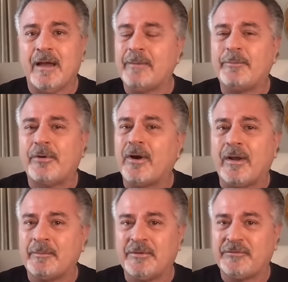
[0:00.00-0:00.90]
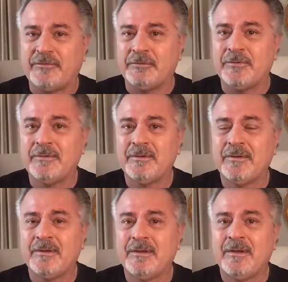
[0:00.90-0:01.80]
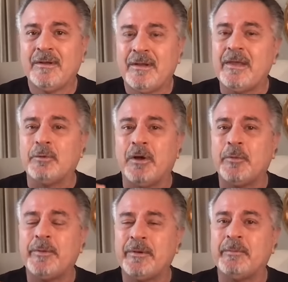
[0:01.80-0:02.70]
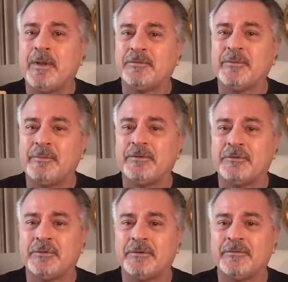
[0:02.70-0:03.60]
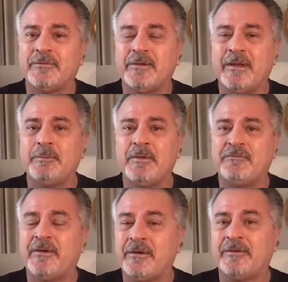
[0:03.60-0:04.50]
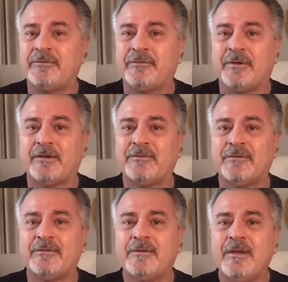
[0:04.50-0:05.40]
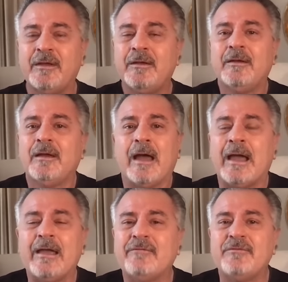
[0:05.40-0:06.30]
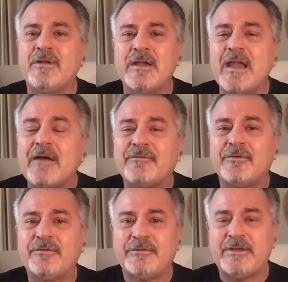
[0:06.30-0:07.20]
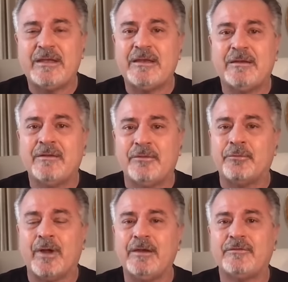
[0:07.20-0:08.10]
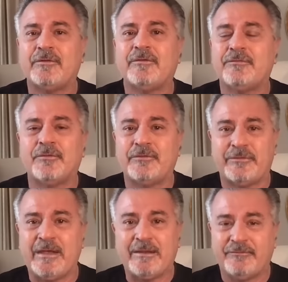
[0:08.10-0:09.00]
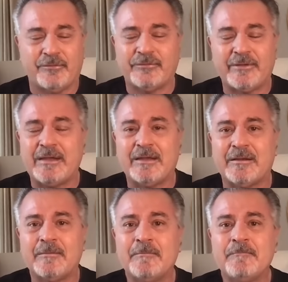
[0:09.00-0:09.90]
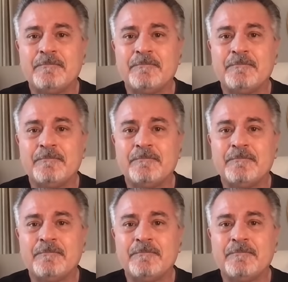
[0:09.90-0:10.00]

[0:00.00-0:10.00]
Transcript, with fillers: I promise you, he will open multiple doors in various directions. I have never seen the righteous forsake, forsaken,